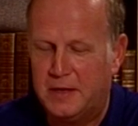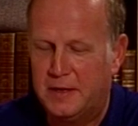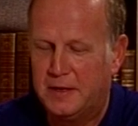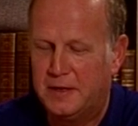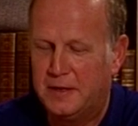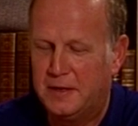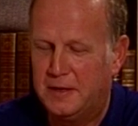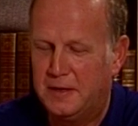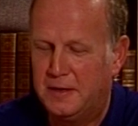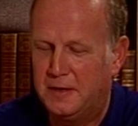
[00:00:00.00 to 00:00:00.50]

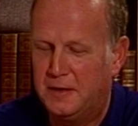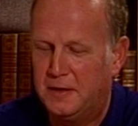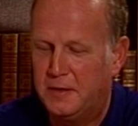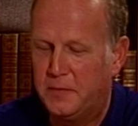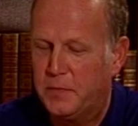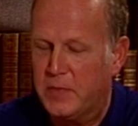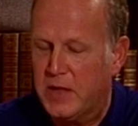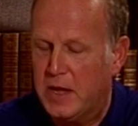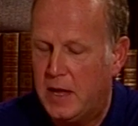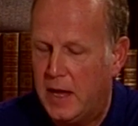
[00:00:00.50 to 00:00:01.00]

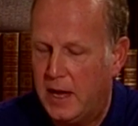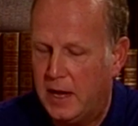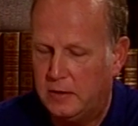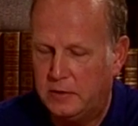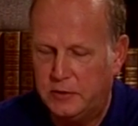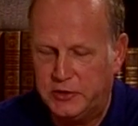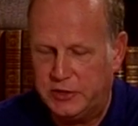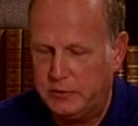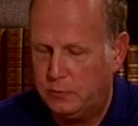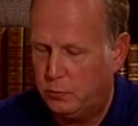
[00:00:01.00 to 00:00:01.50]

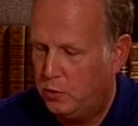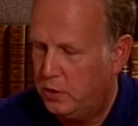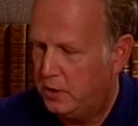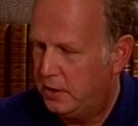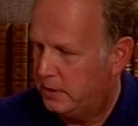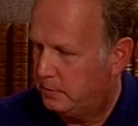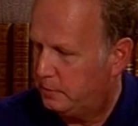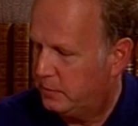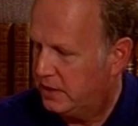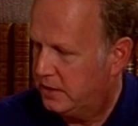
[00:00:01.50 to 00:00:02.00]
How does it
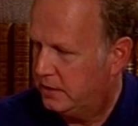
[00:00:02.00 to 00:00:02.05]
work?